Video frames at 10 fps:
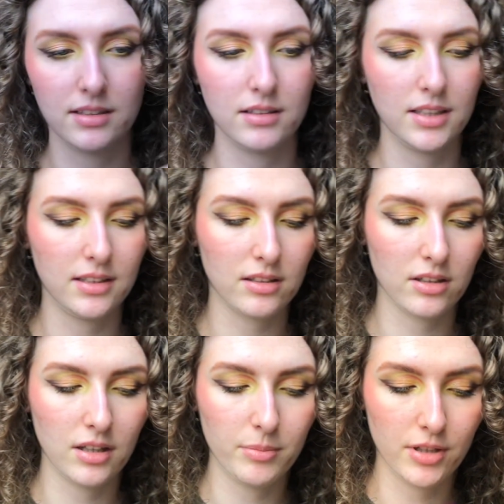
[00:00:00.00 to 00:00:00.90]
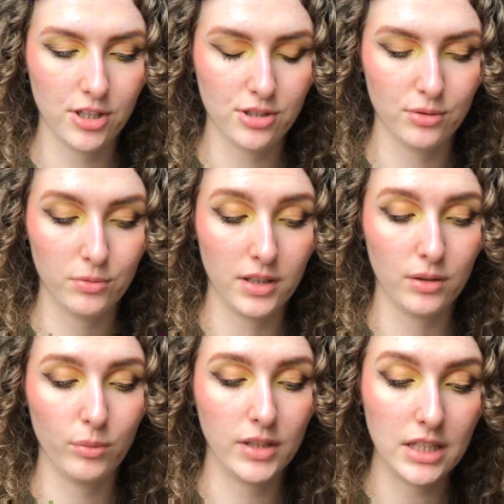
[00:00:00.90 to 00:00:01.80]
in the collaboration
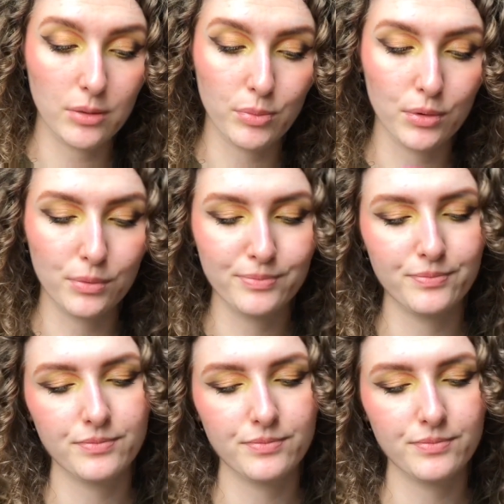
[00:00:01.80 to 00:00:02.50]
with Winnie the Pooh.